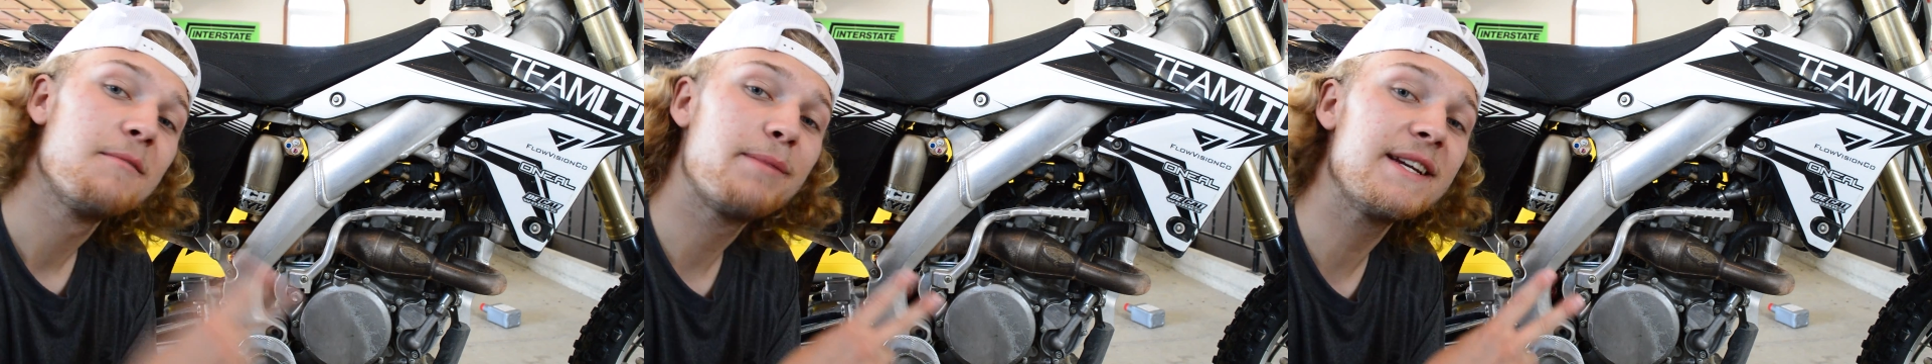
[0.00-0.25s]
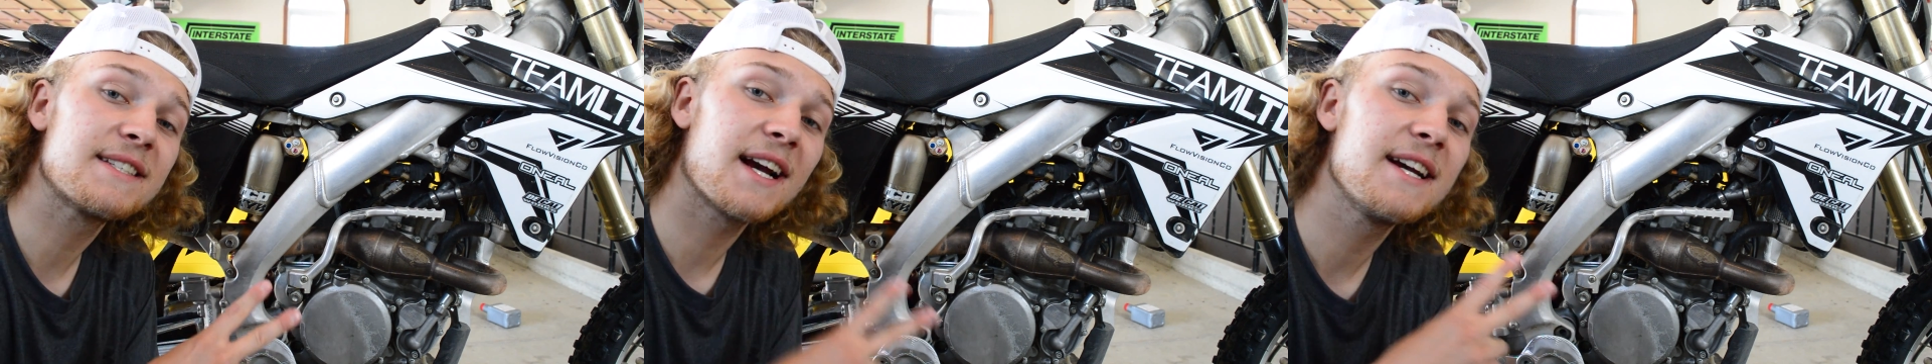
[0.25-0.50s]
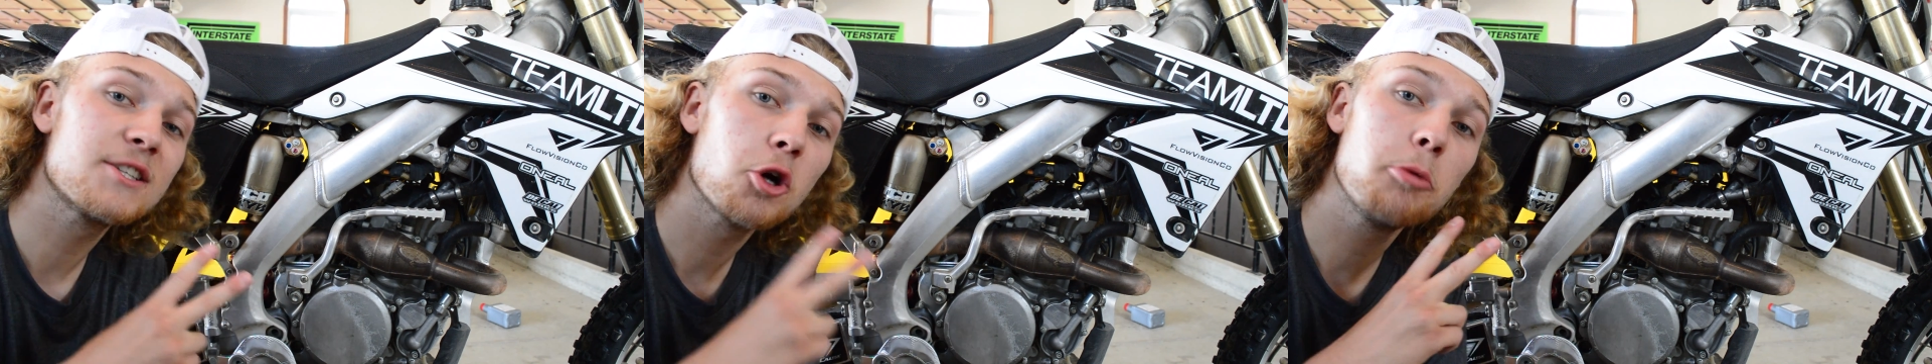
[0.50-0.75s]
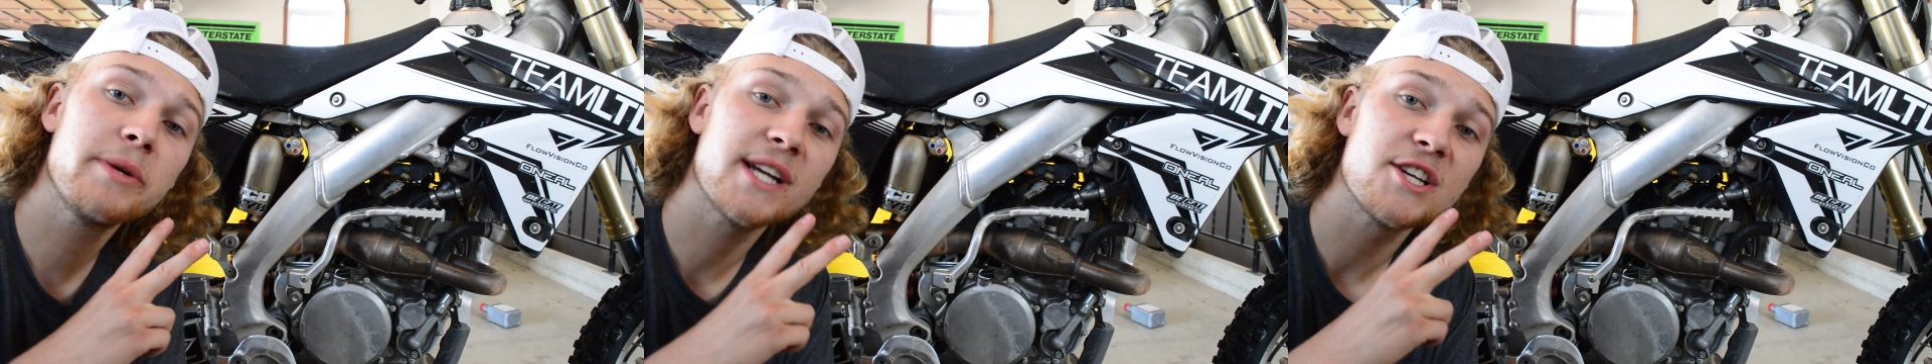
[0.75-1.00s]
Peace, guys.
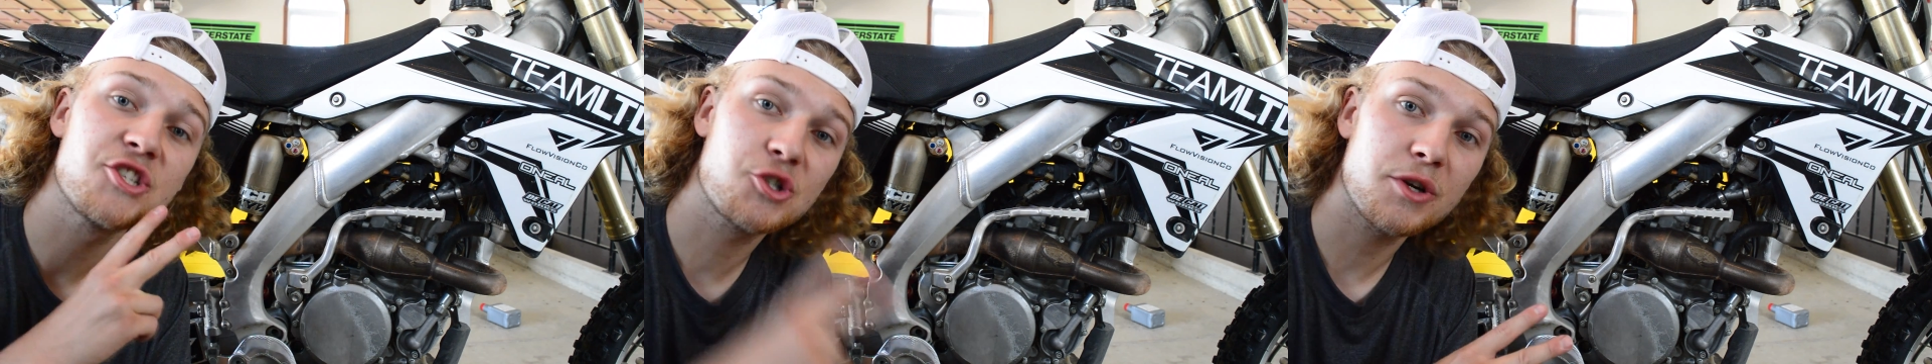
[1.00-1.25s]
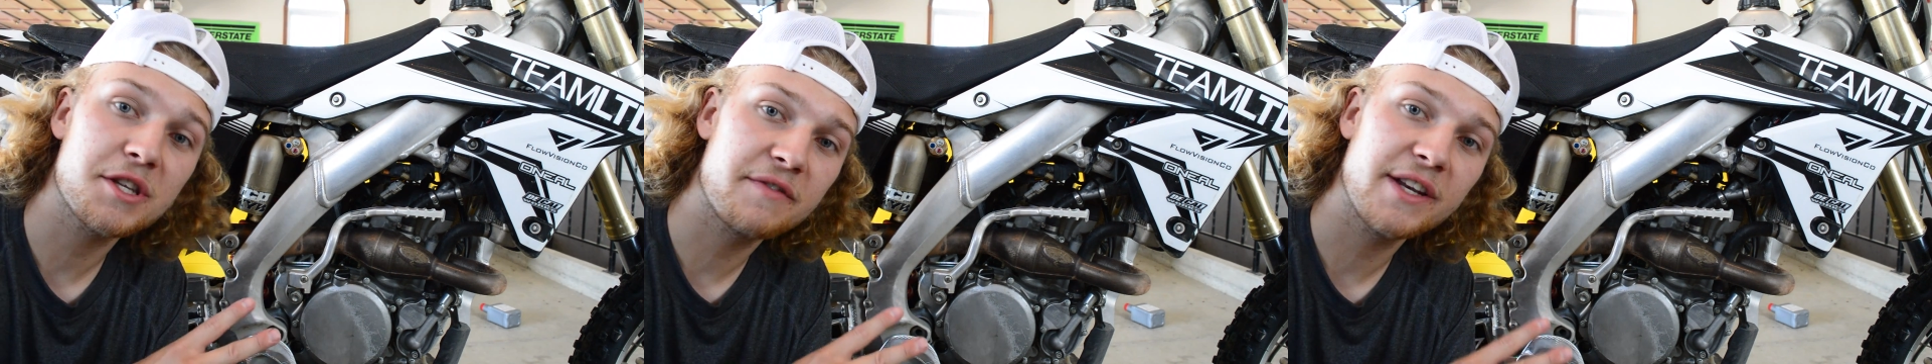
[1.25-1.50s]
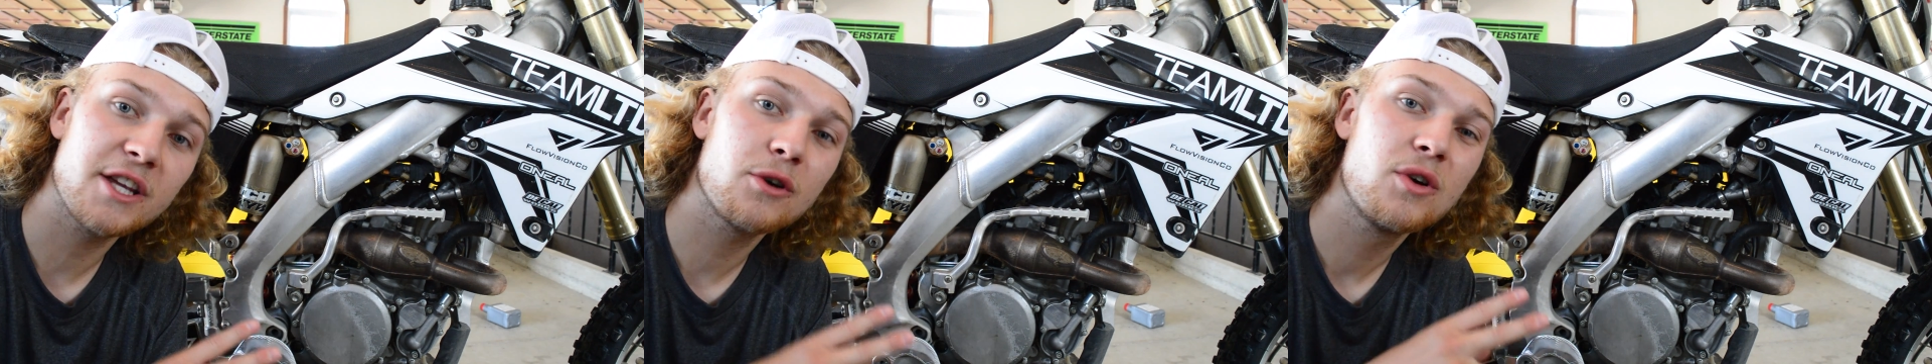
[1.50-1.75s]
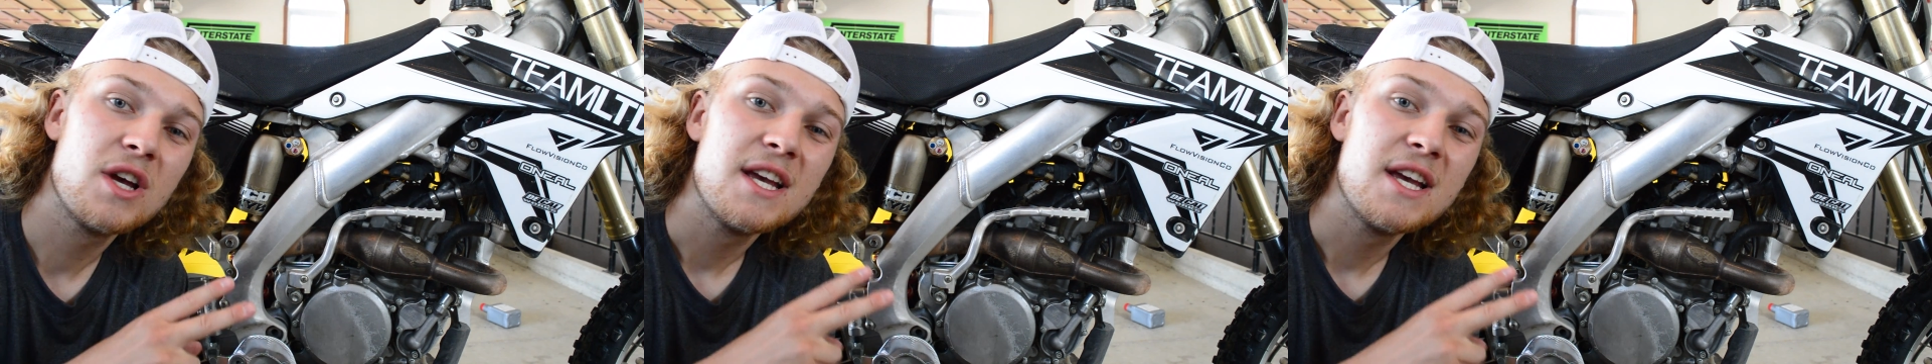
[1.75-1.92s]
Hope you guys enjoyed this video.